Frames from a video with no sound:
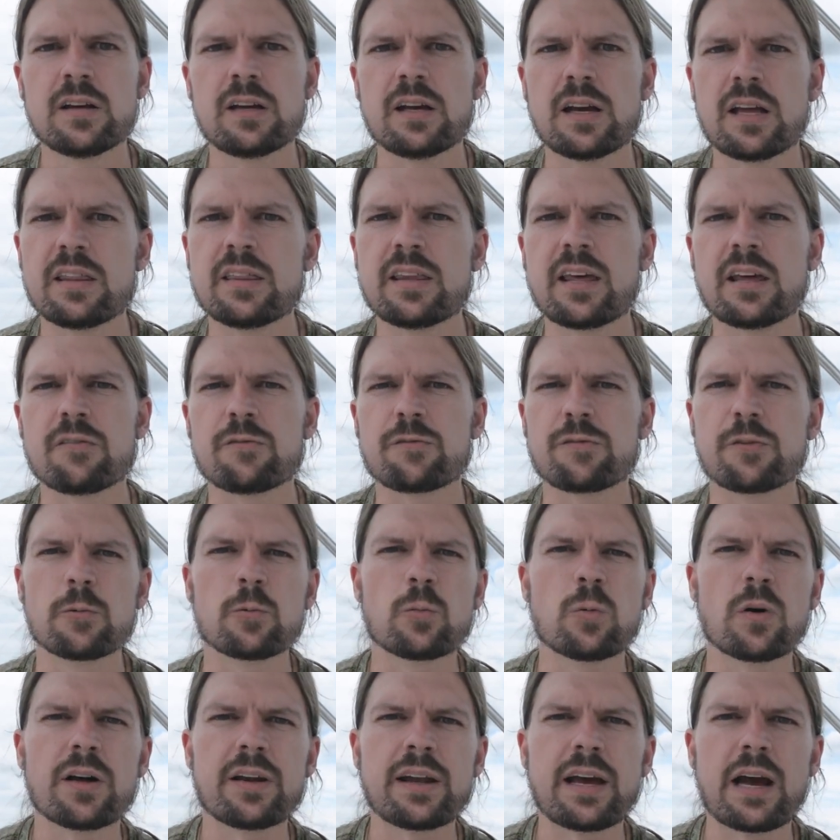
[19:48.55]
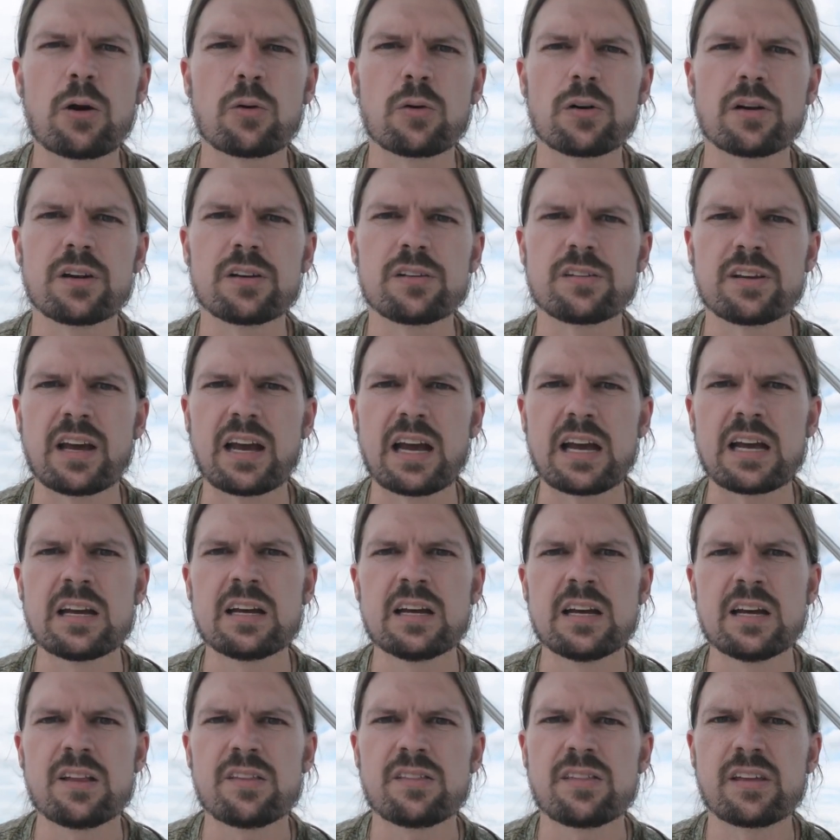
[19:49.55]
and then for one hour a day,
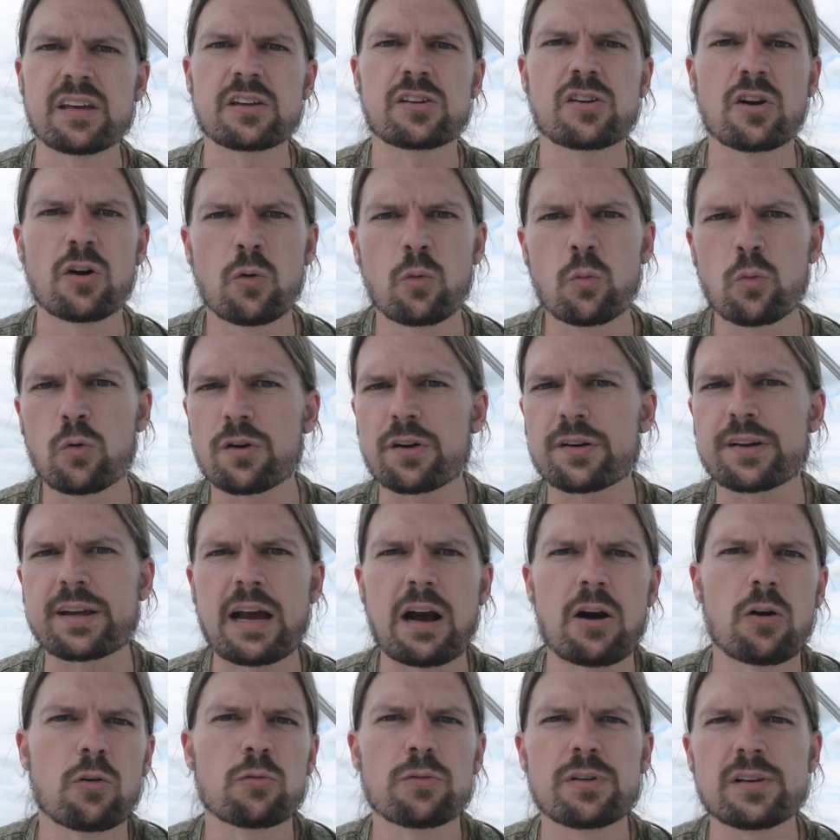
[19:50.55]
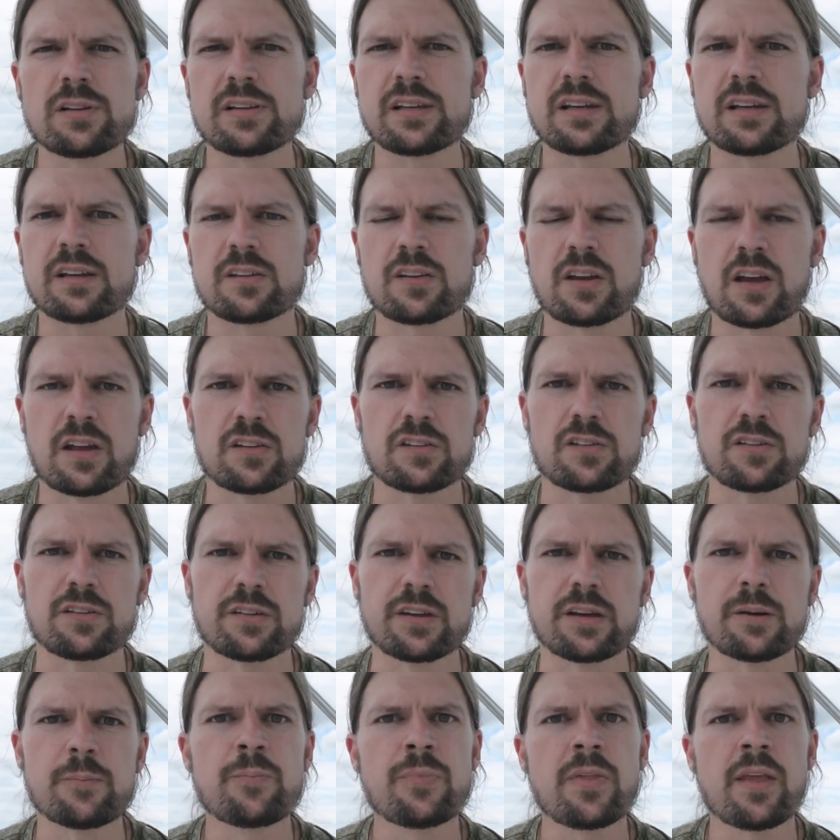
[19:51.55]
they go work out really
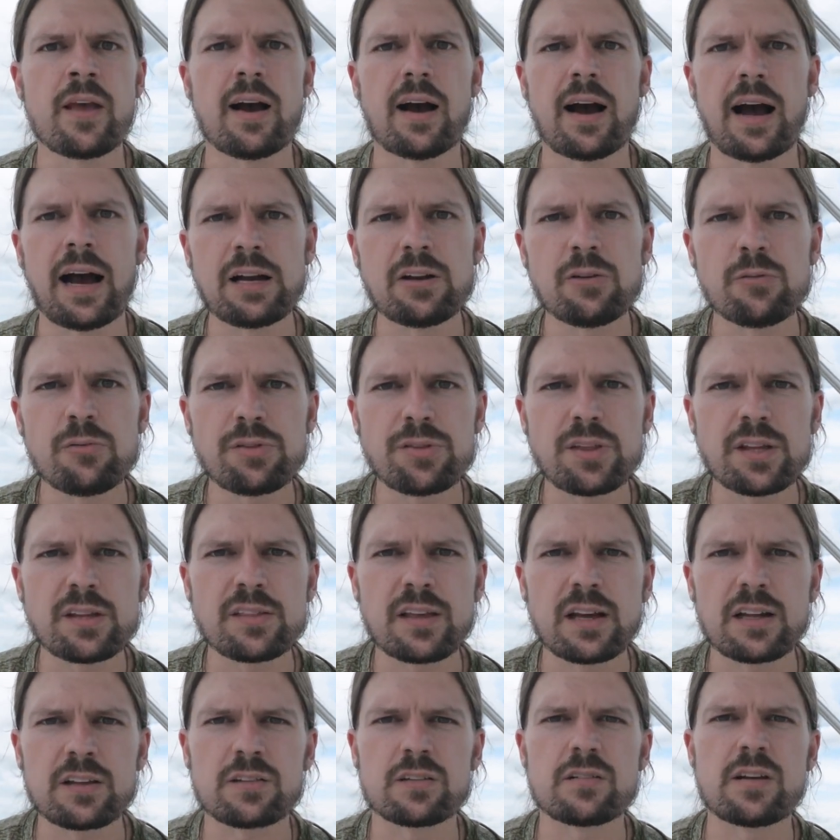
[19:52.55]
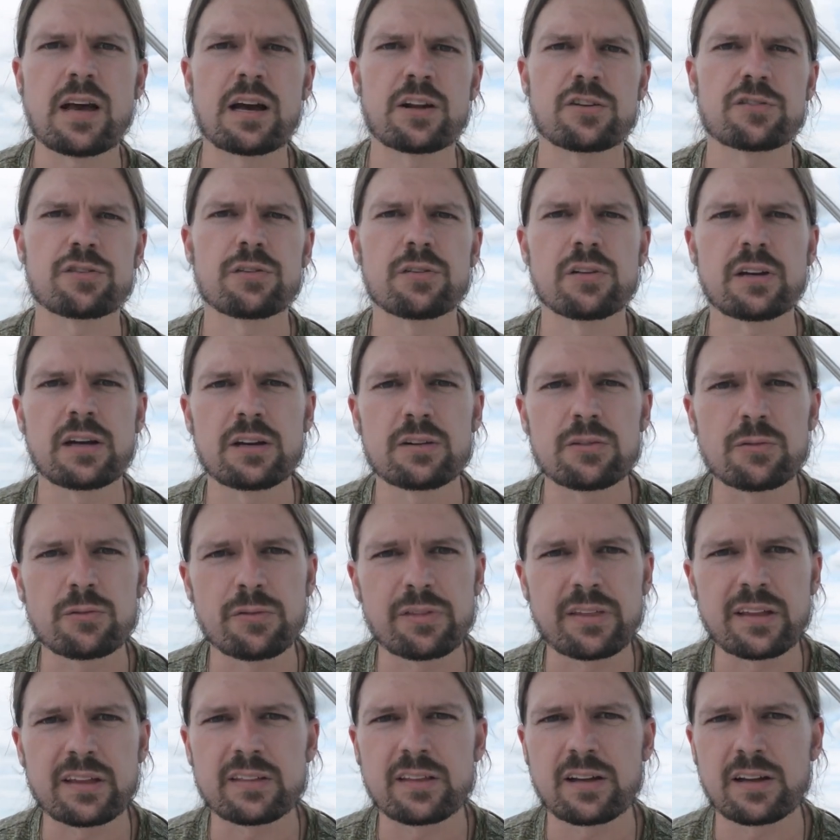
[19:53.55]
intensely. I don't think that's natural and I don't
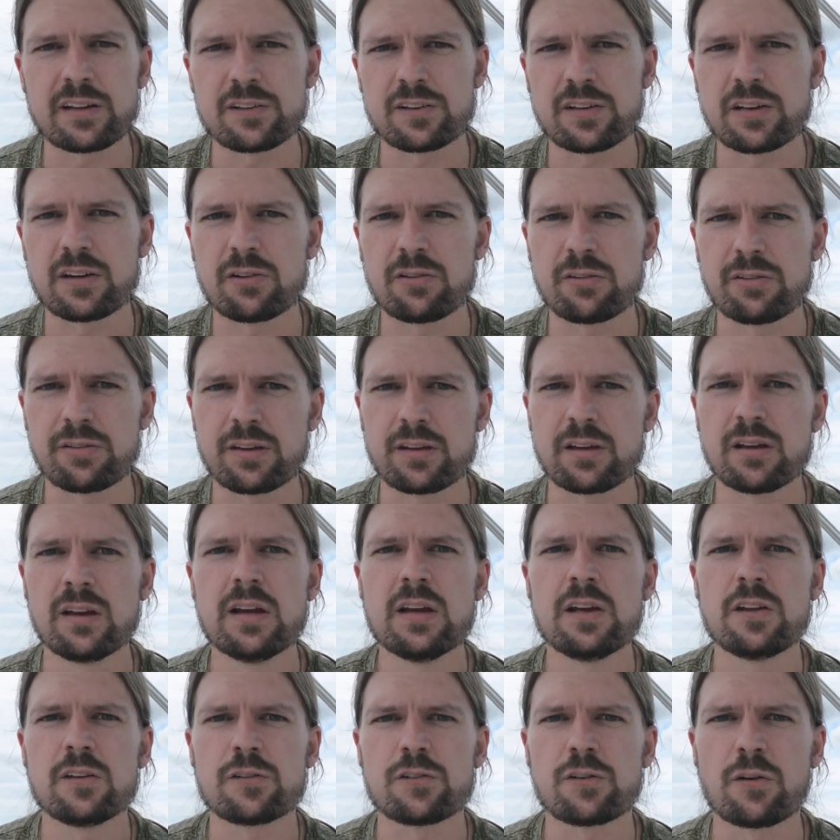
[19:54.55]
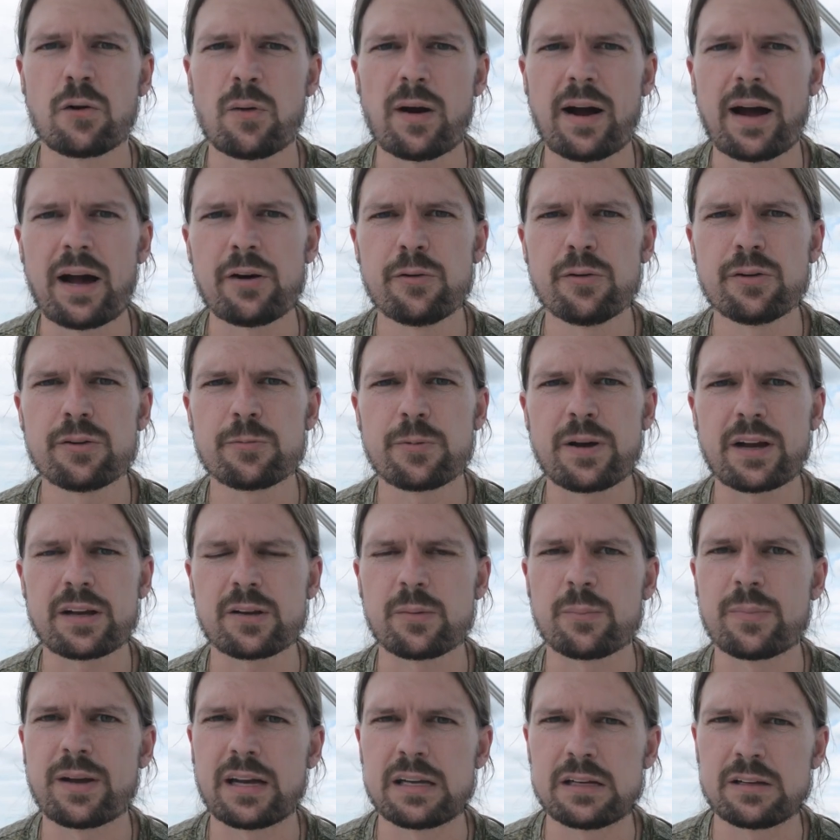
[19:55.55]
think that's healthy. So I would
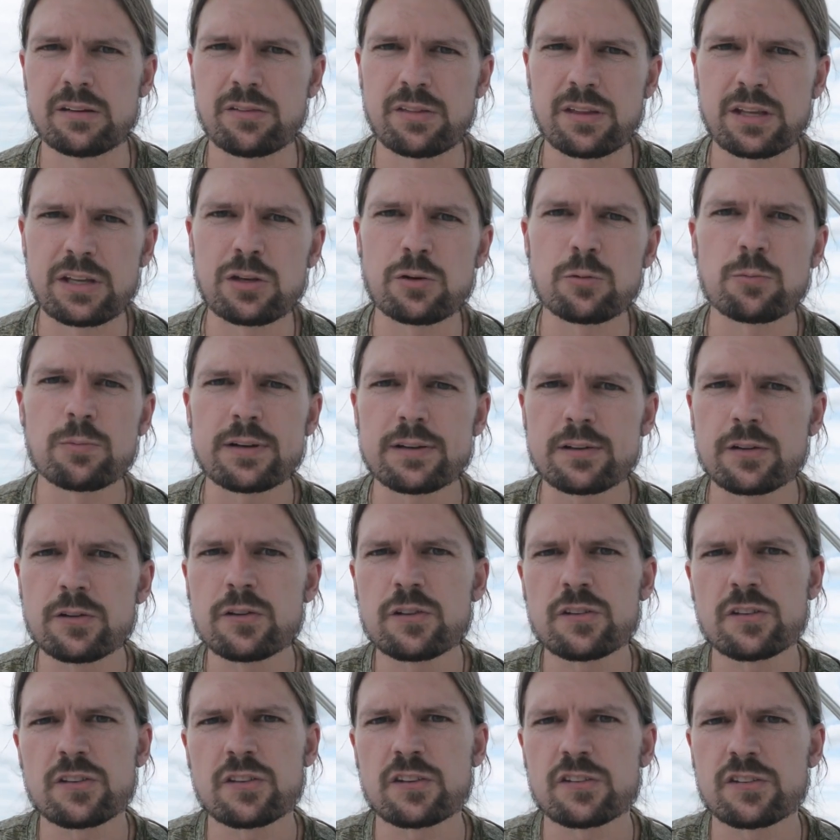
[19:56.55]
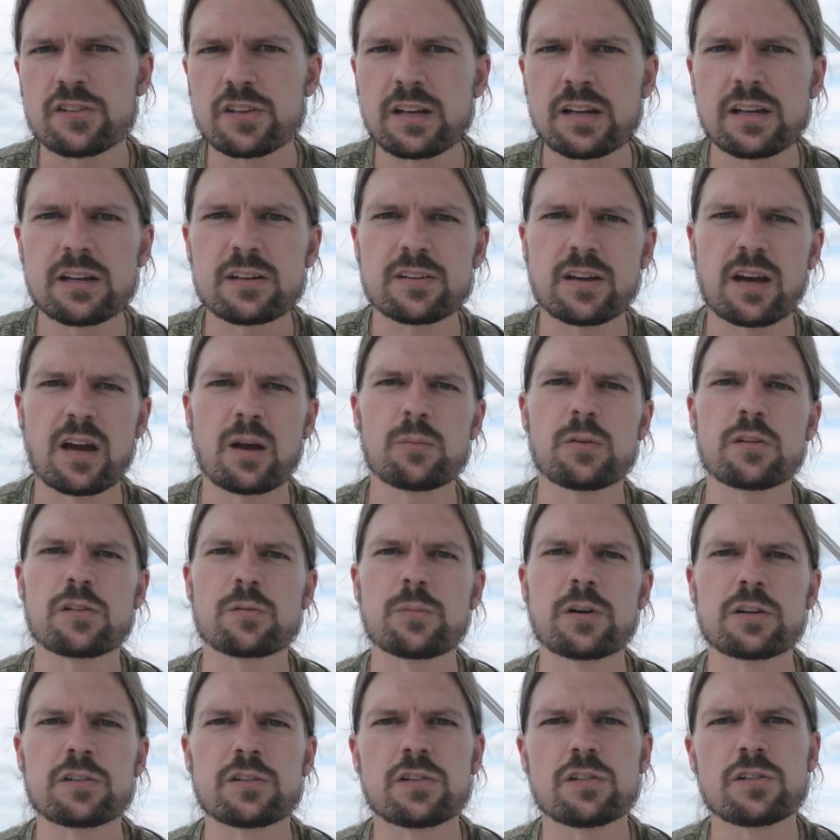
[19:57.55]
recommend that you reduce the sitting time as
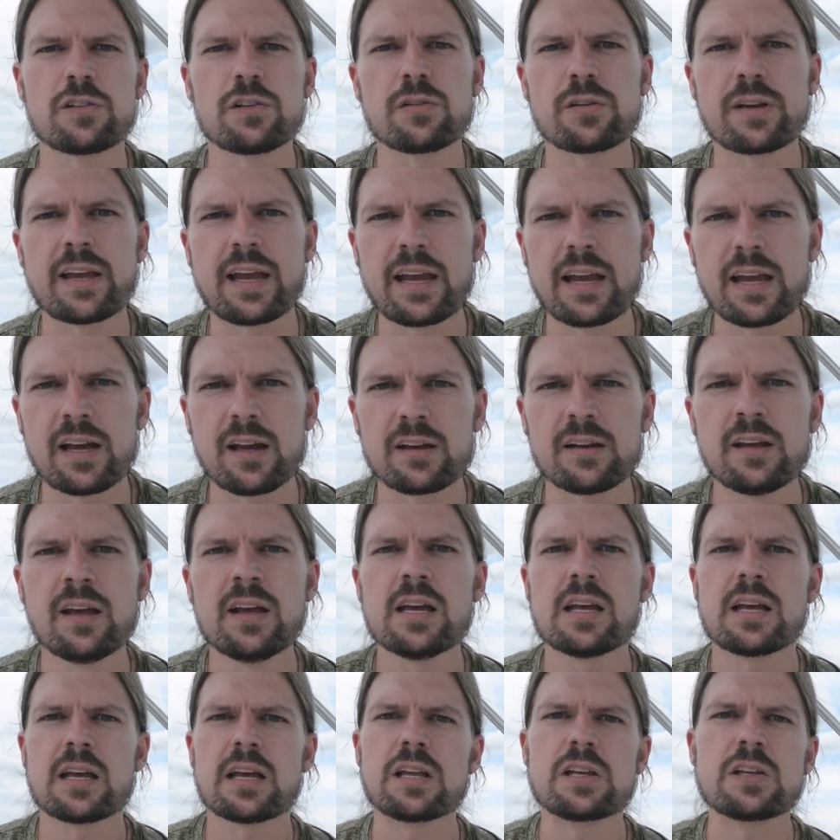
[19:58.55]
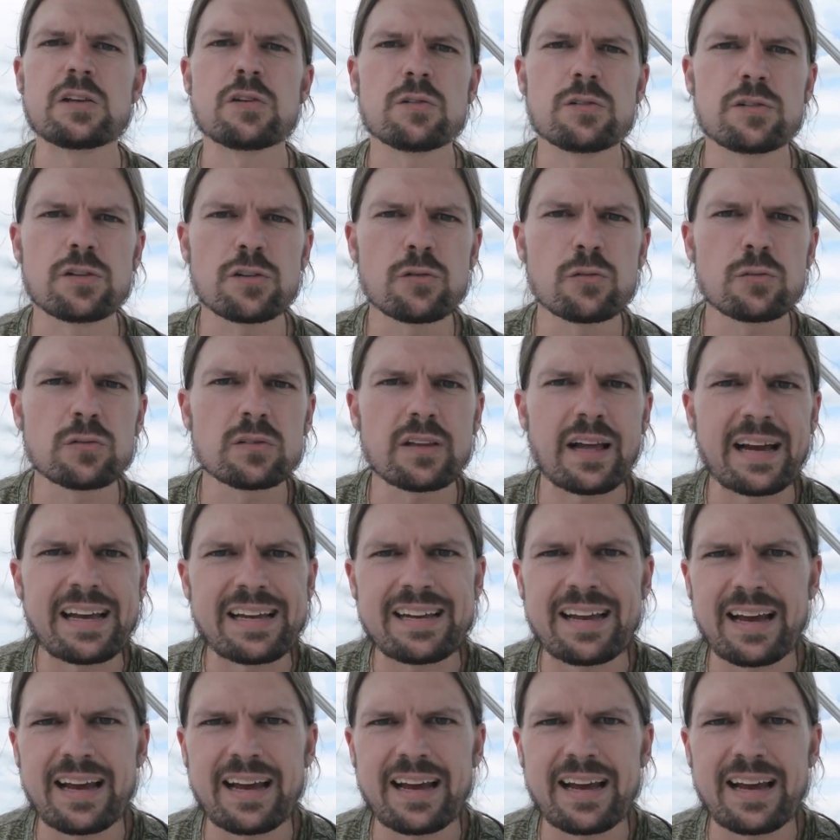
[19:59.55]
much as you can and you do light